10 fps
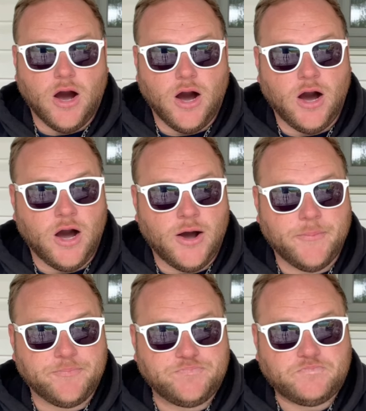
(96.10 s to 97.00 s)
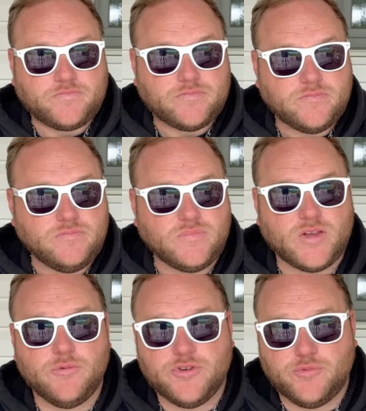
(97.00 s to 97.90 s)
um,
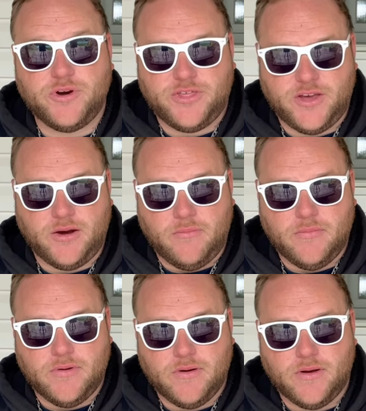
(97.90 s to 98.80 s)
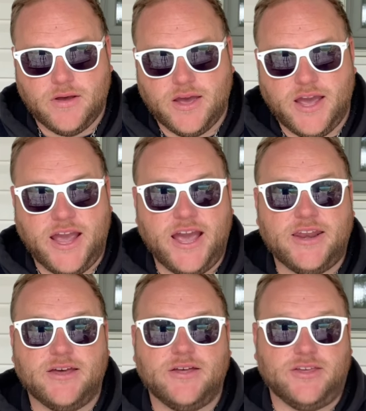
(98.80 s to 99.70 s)
was with him,
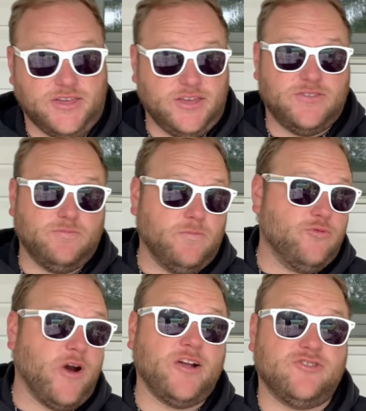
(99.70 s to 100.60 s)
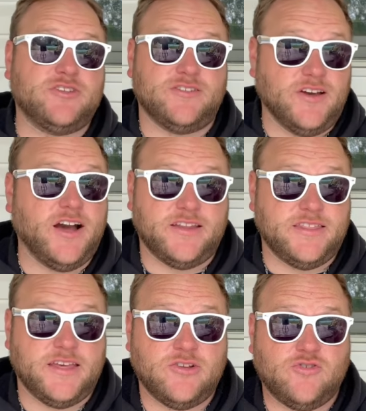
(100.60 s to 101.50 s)
and he tragically died
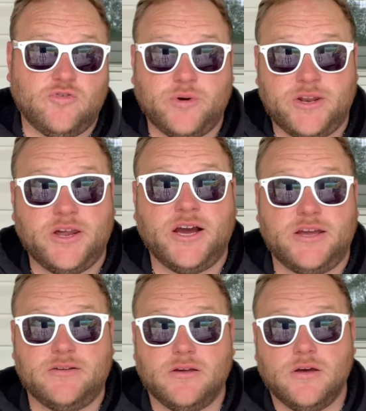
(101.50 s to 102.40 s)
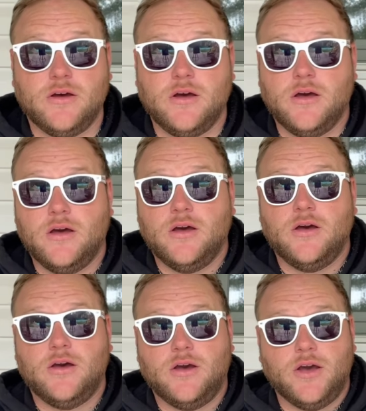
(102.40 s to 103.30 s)
at the age of 29.
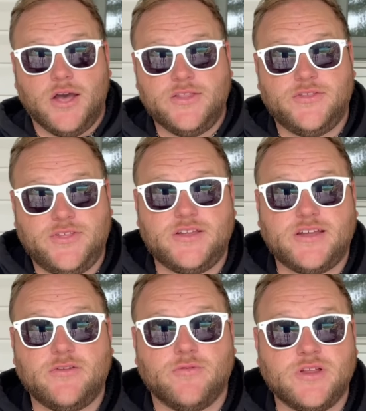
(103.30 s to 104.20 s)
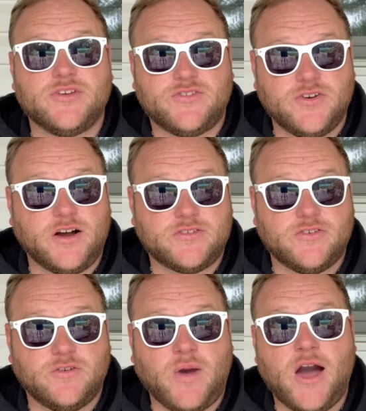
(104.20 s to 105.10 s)
And the thing that really sucks
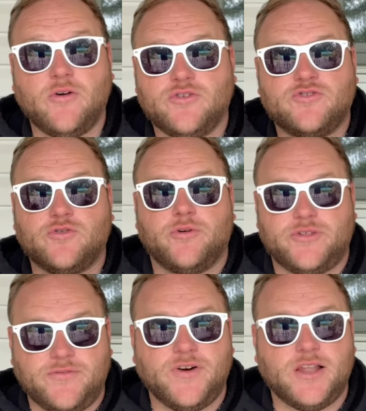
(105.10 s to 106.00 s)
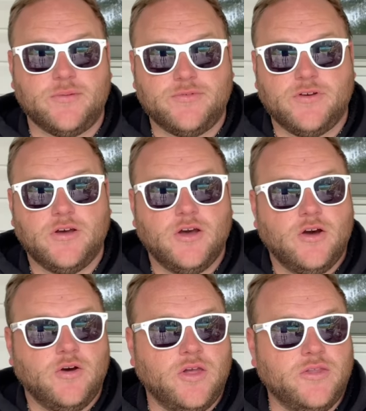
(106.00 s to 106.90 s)
is how the story developed.
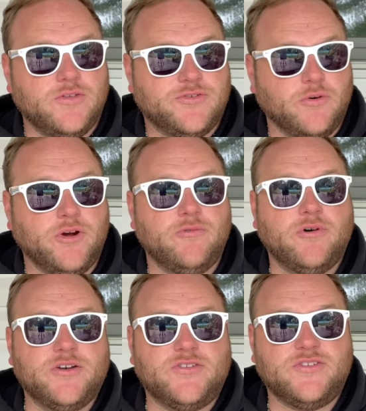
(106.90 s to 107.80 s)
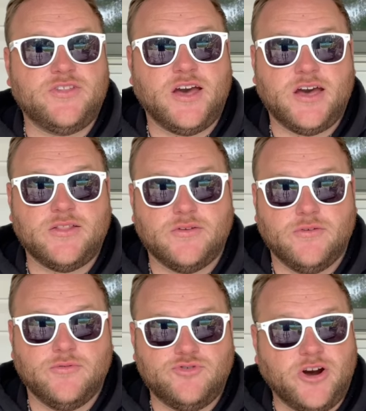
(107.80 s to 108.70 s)
And the story was is that
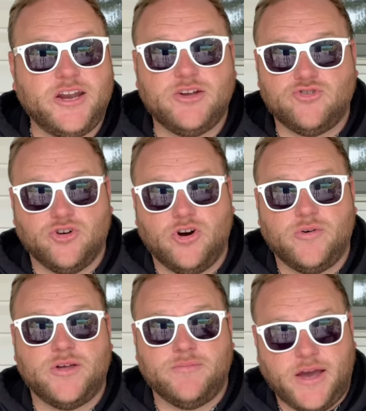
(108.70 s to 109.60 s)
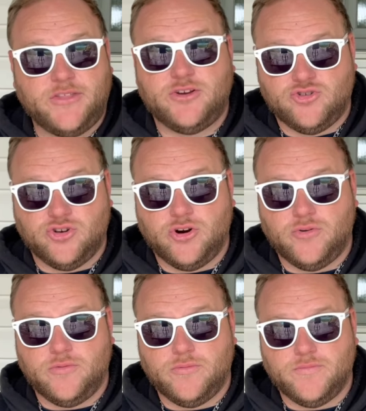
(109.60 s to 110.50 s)
Johnny Gaudreau and Matthew Gaudreau